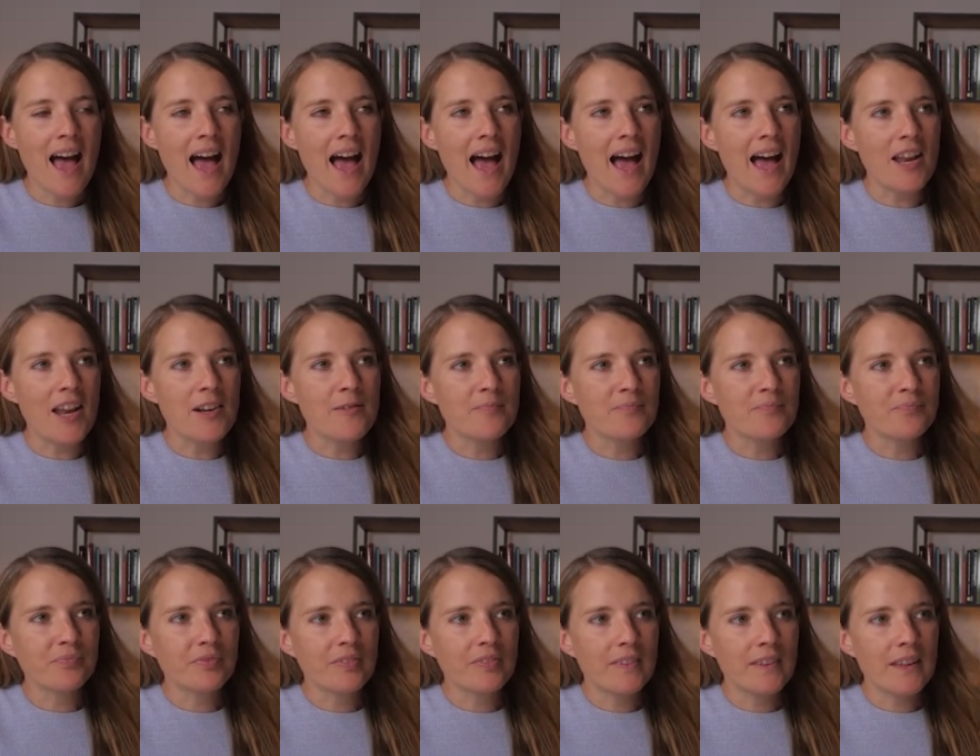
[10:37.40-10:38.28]

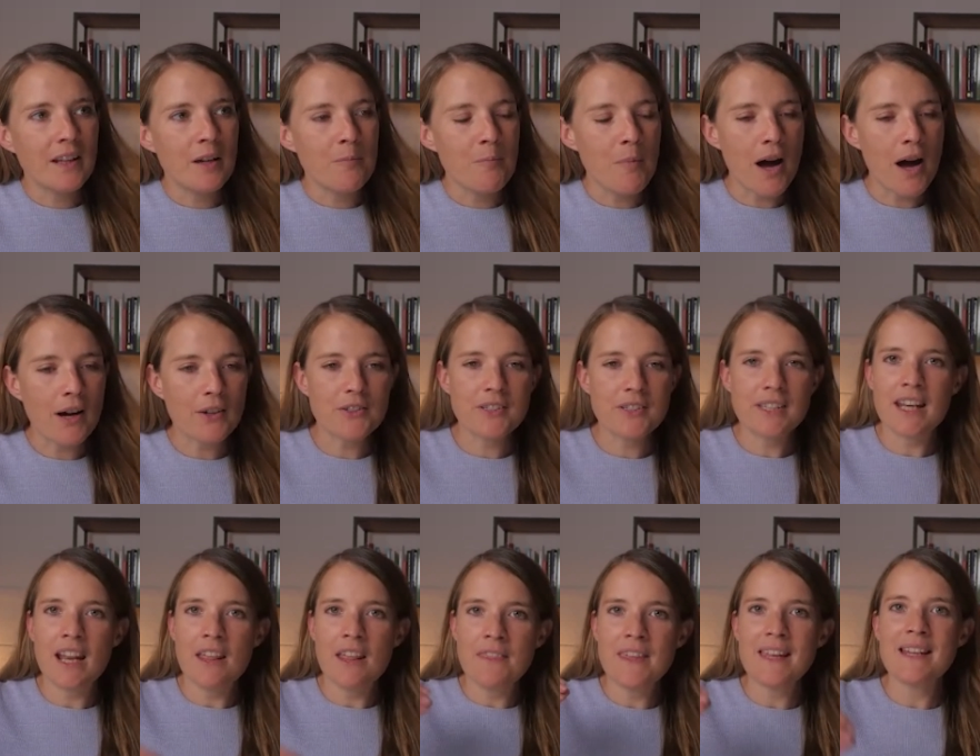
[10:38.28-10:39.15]
and Michael
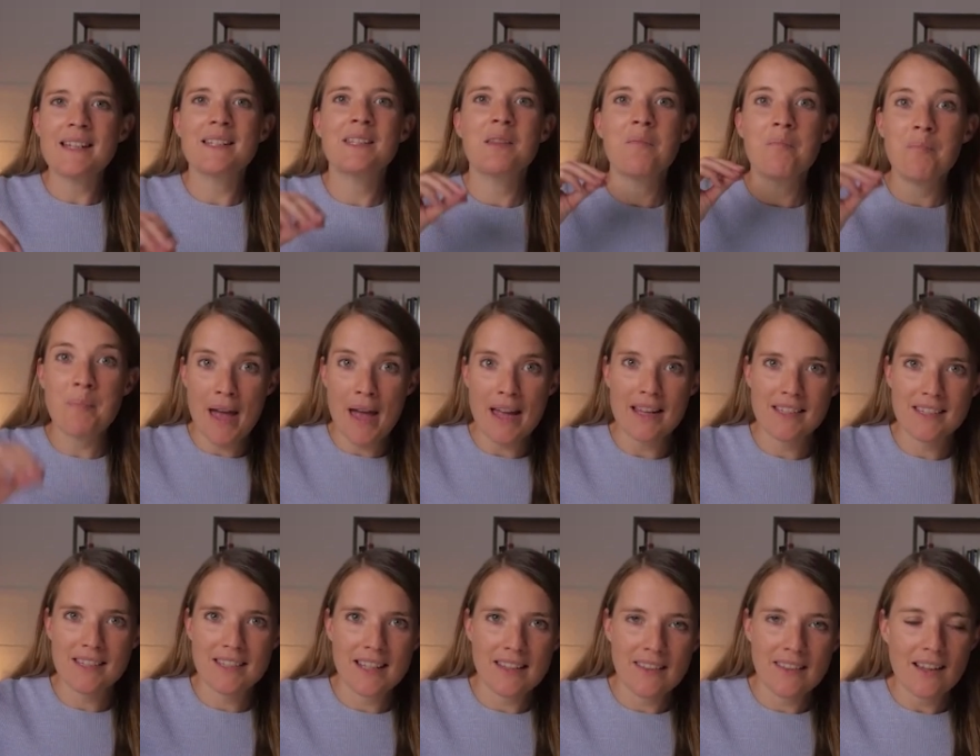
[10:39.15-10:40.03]
said, Are these the
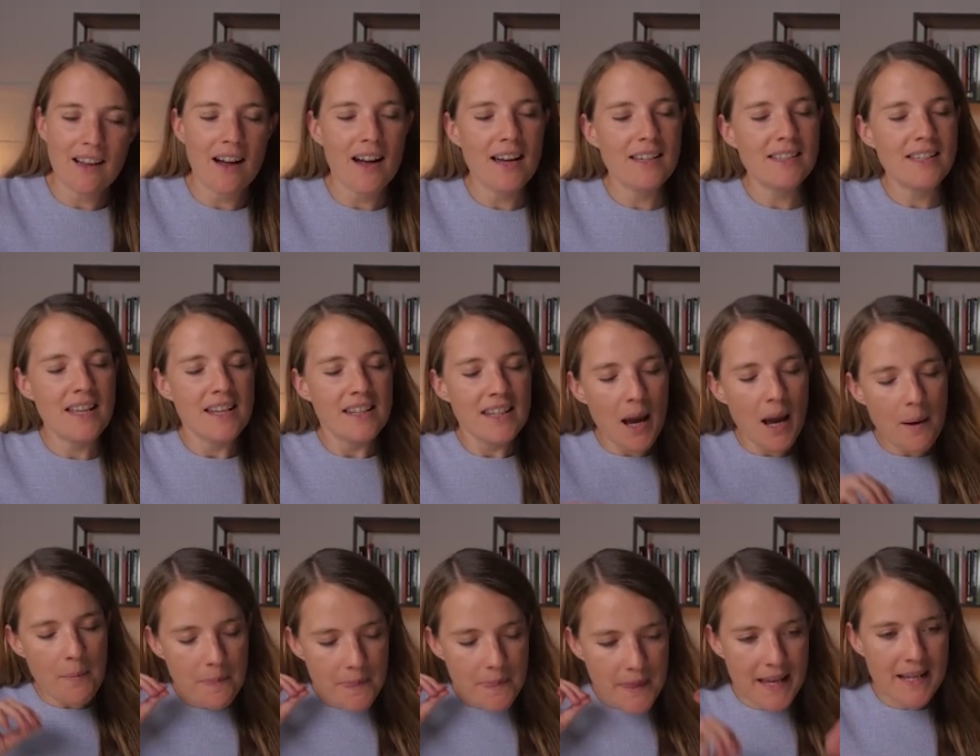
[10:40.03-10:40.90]
best? And the guy said,
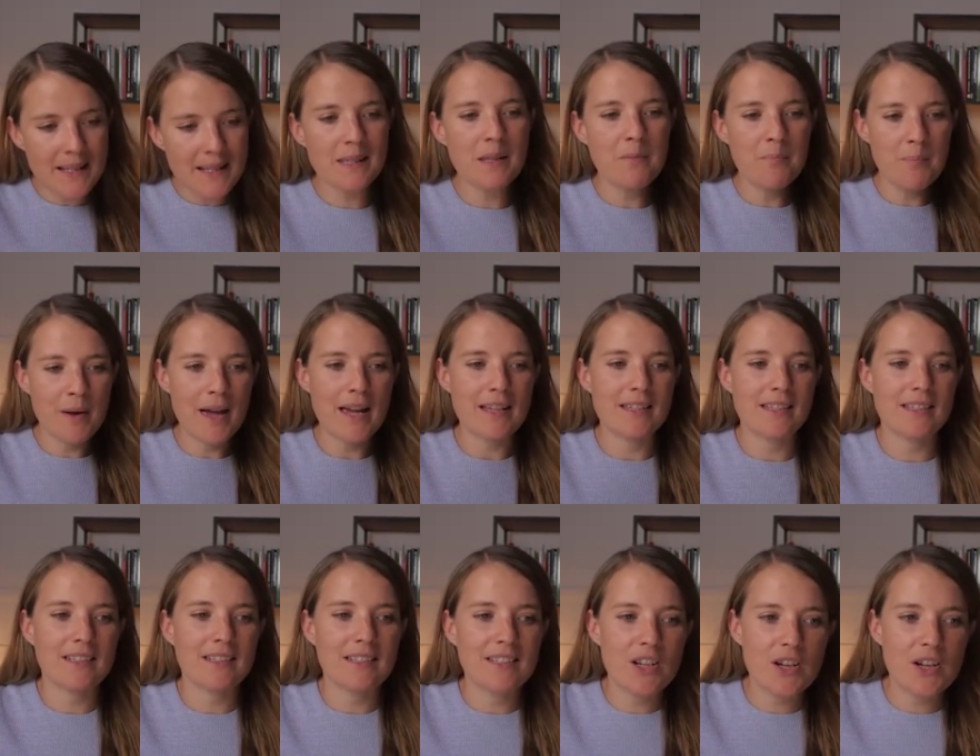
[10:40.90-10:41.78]
Yep, these are the
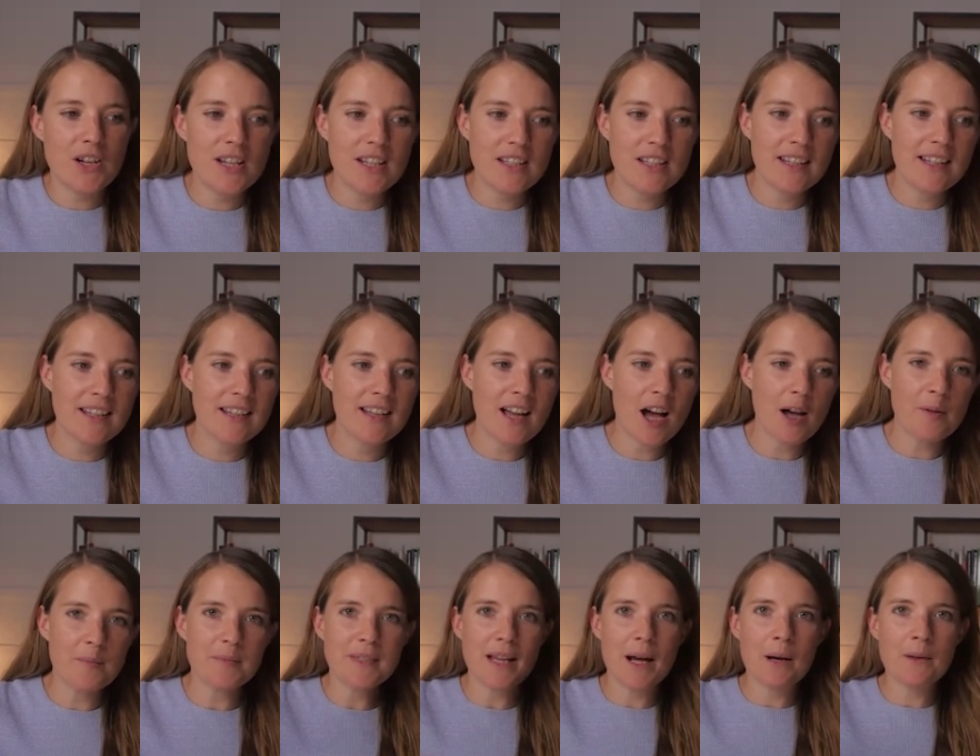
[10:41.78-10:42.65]
best. So he
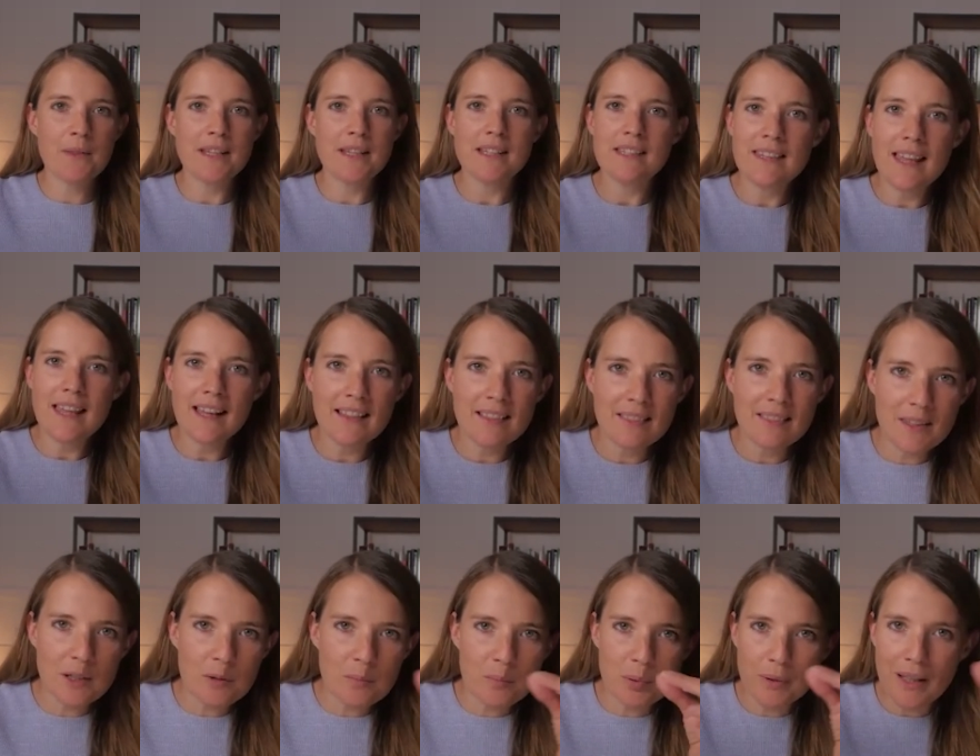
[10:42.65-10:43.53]
comes out with these like
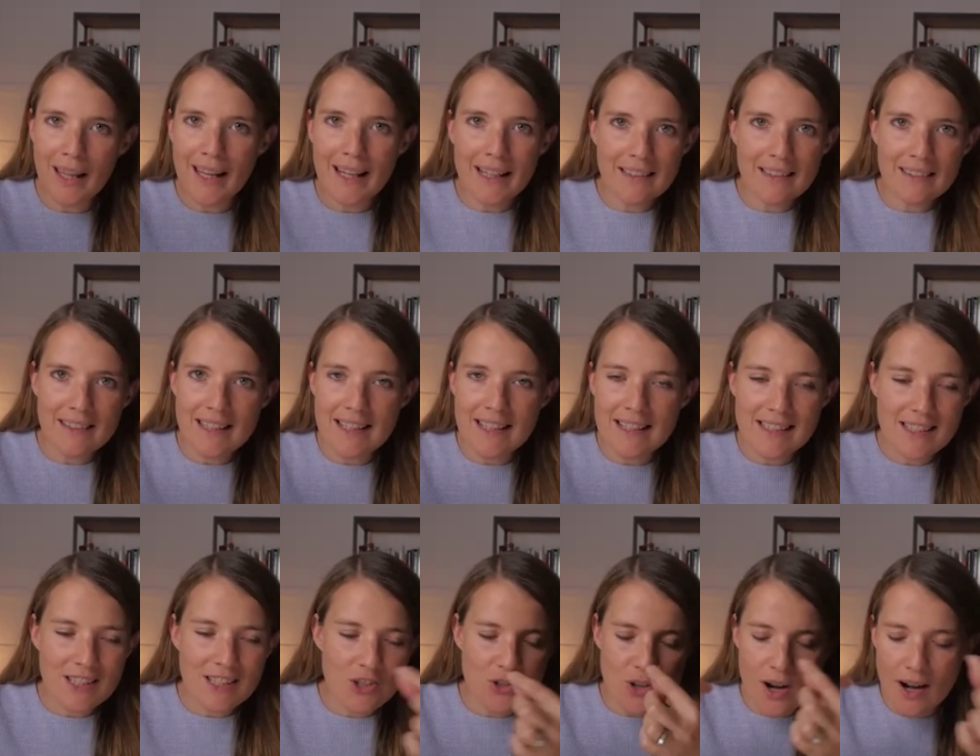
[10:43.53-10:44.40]
little blade things
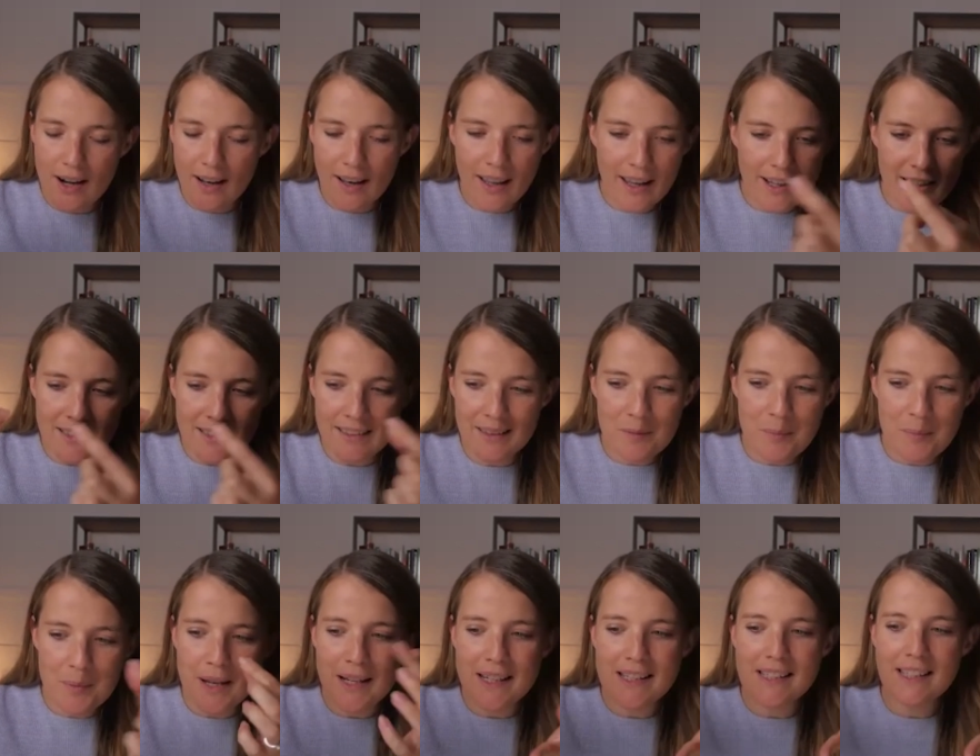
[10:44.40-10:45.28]
he's trying to like
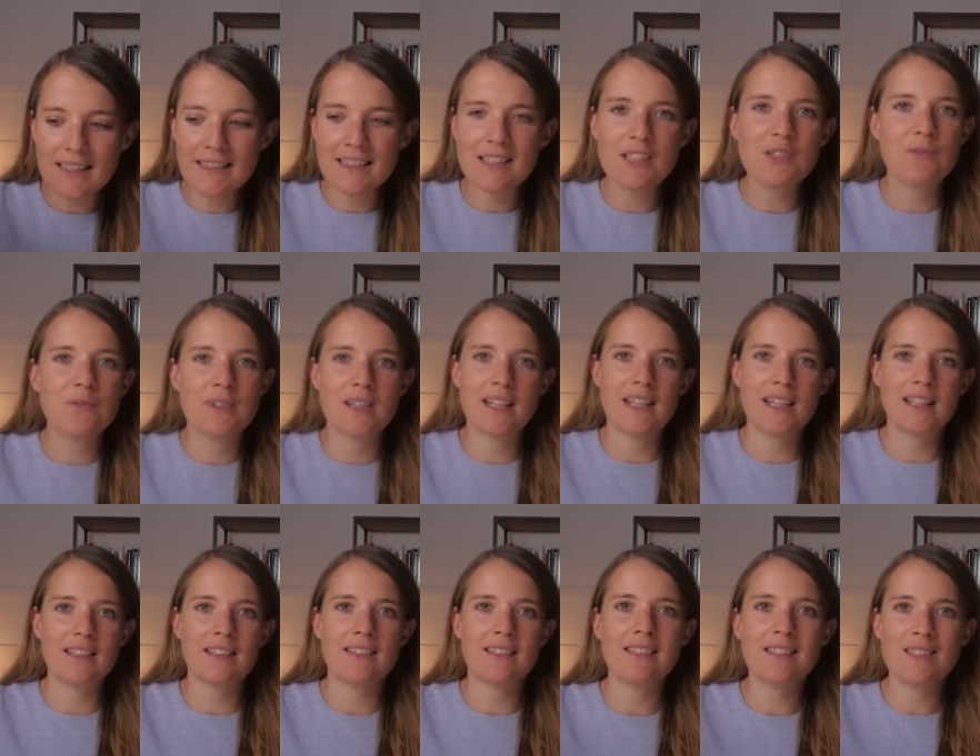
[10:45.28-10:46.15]
clip in. He's like, This is
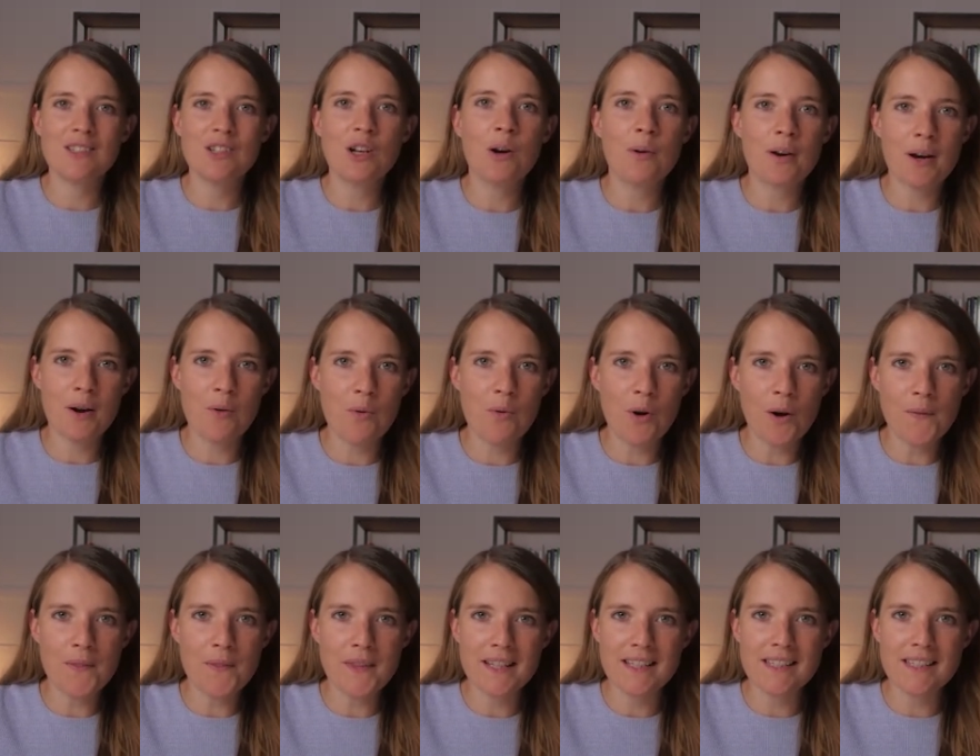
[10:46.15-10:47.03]
ridiculous. This is not what I
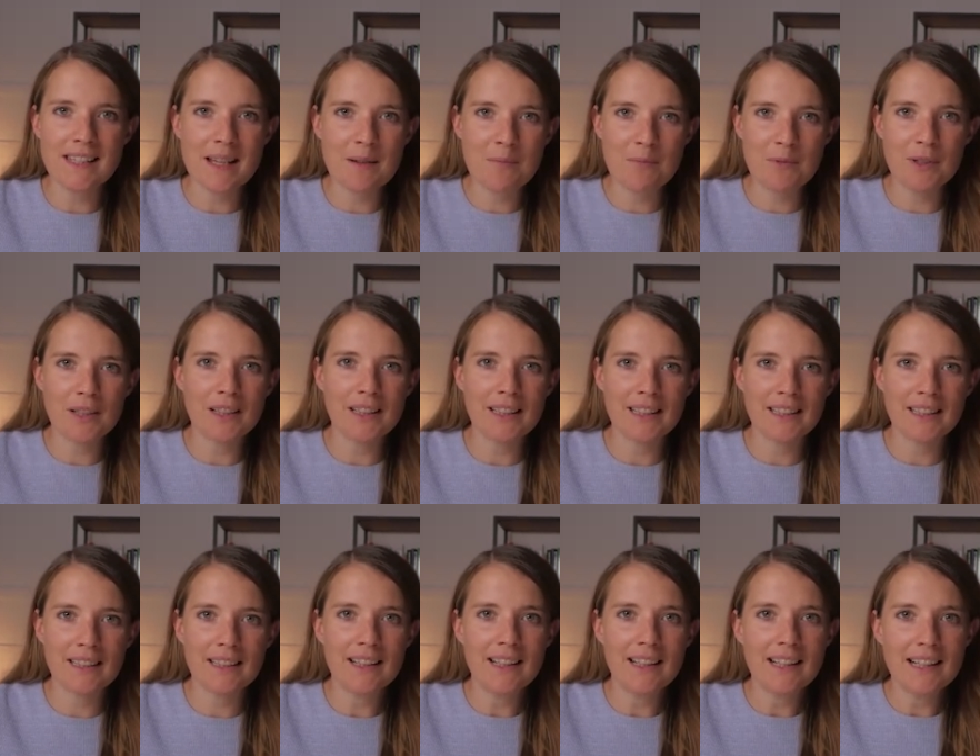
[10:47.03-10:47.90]
want. These seem
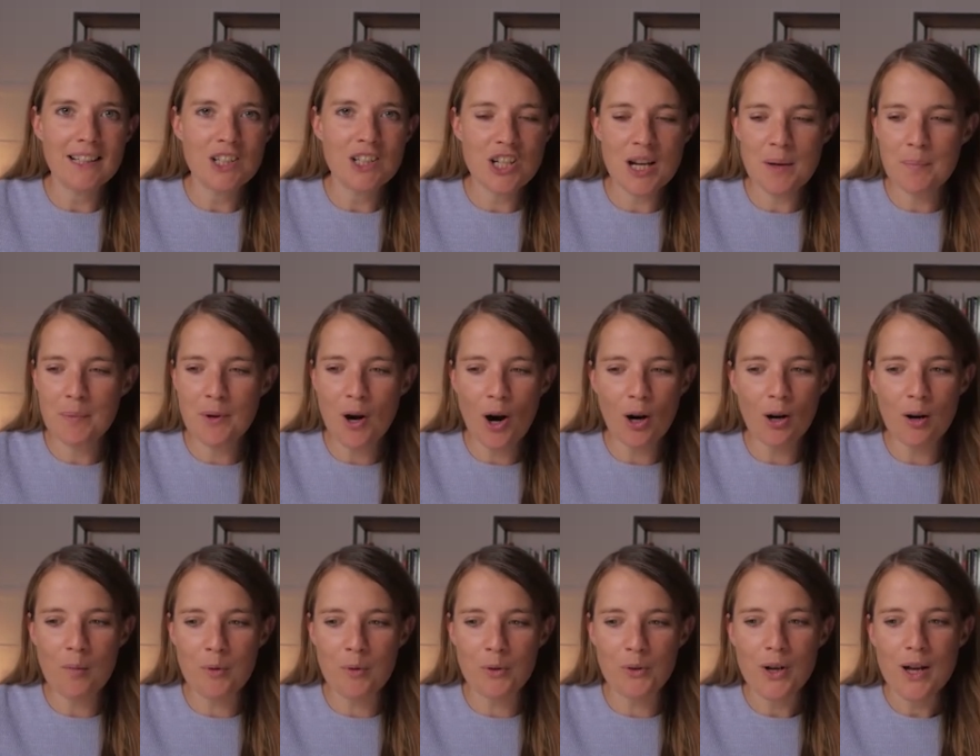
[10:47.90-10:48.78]
really cheap and
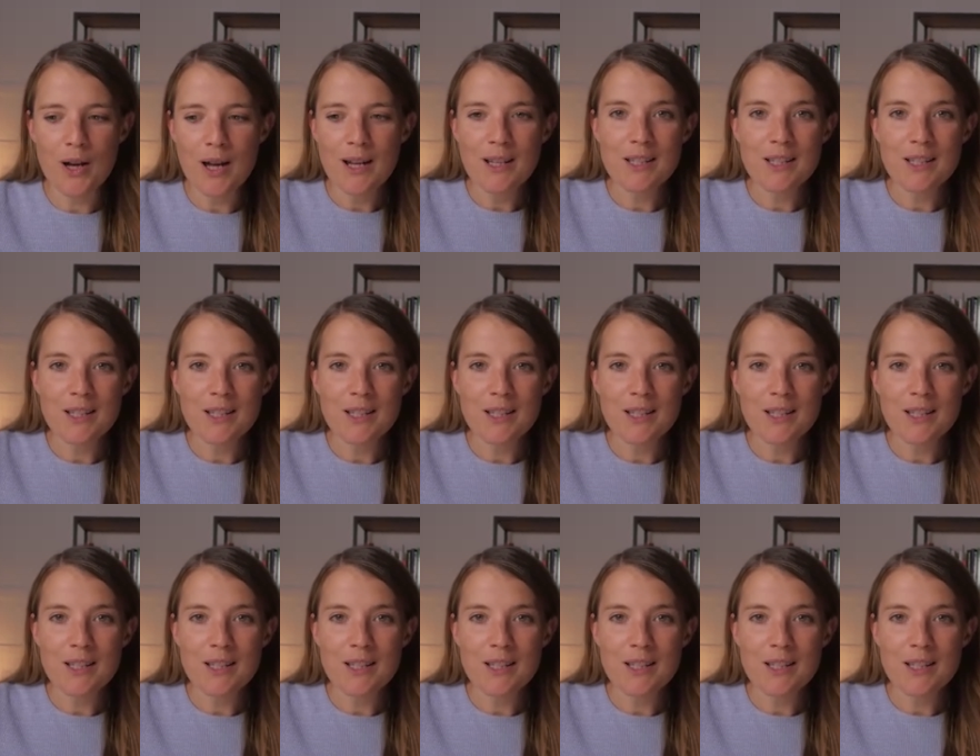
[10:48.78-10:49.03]
horrible.